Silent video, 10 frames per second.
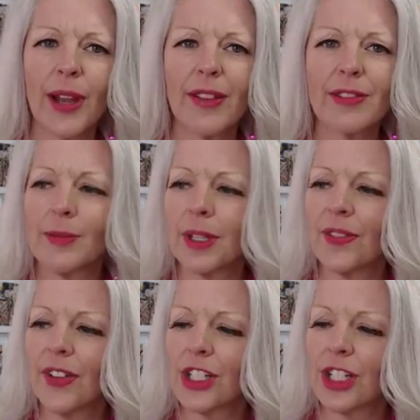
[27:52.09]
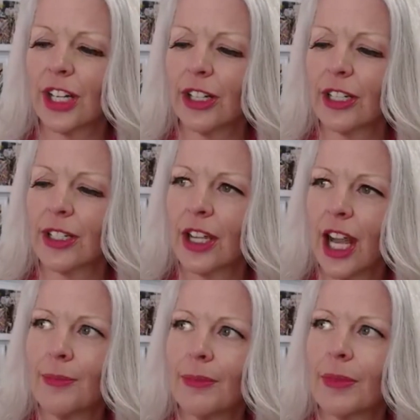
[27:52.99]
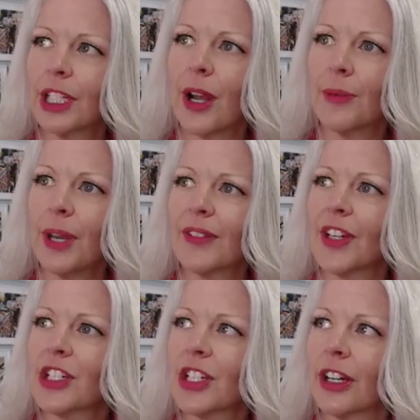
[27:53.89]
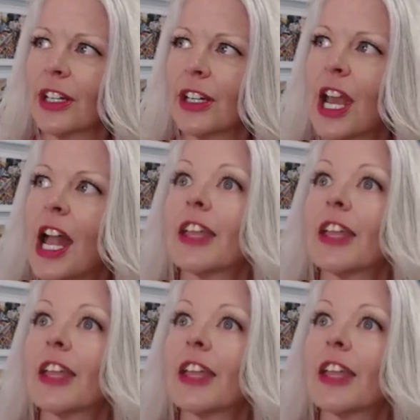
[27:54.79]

have so many vegetarian? I'm not vegetarian.